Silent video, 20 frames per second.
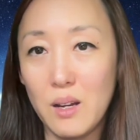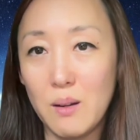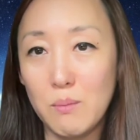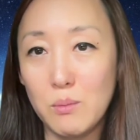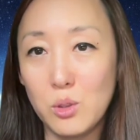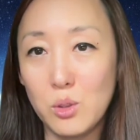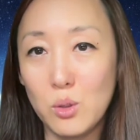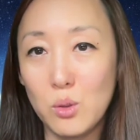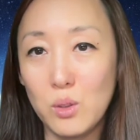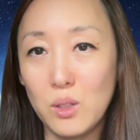
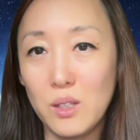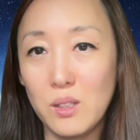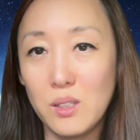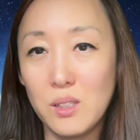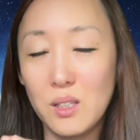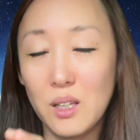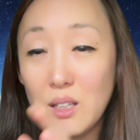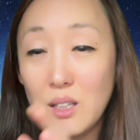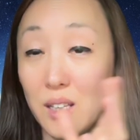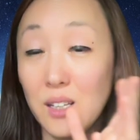So
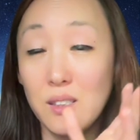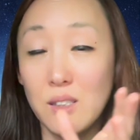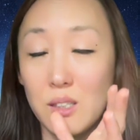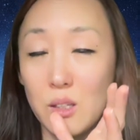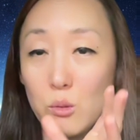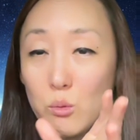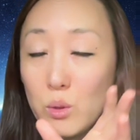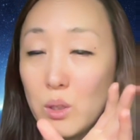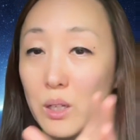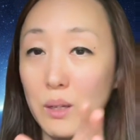this
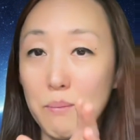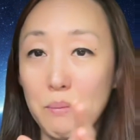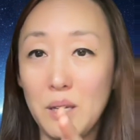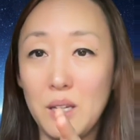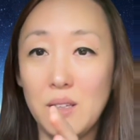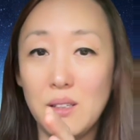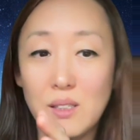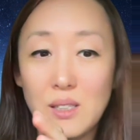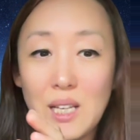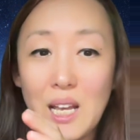really
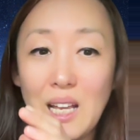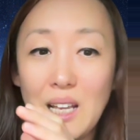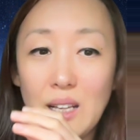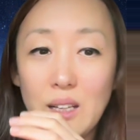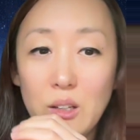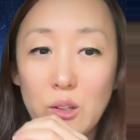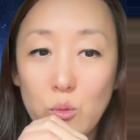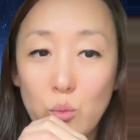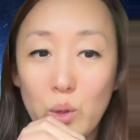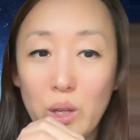means that
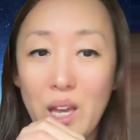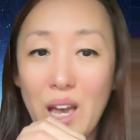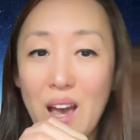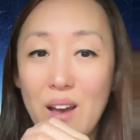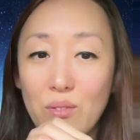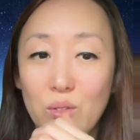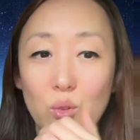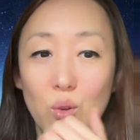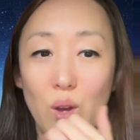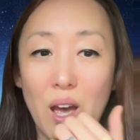we
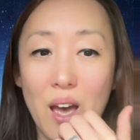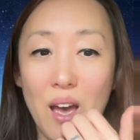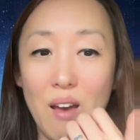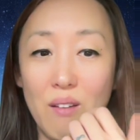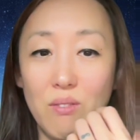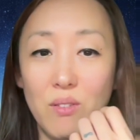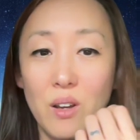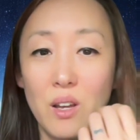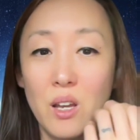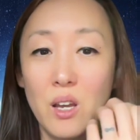have to
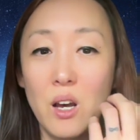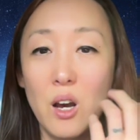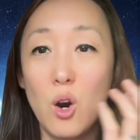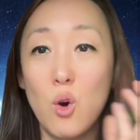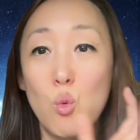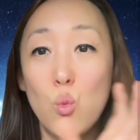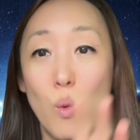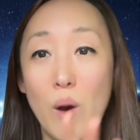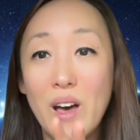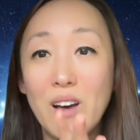have a
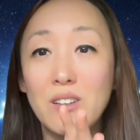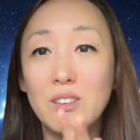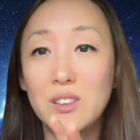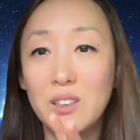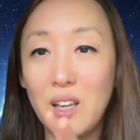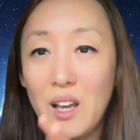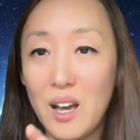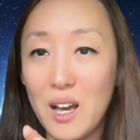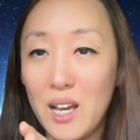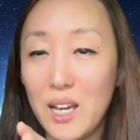
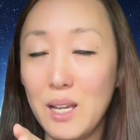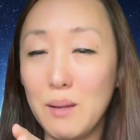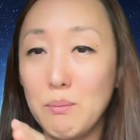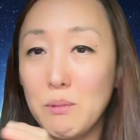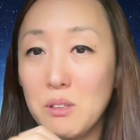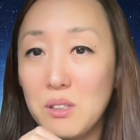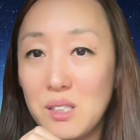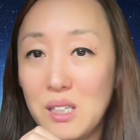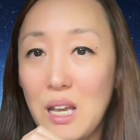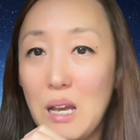well-timed
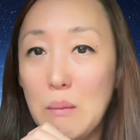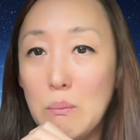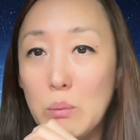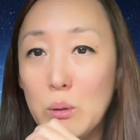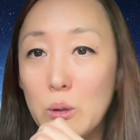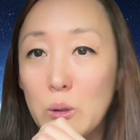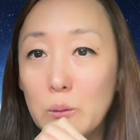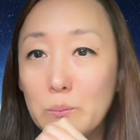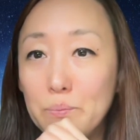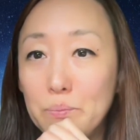
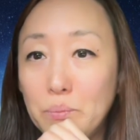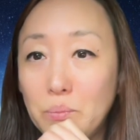sample.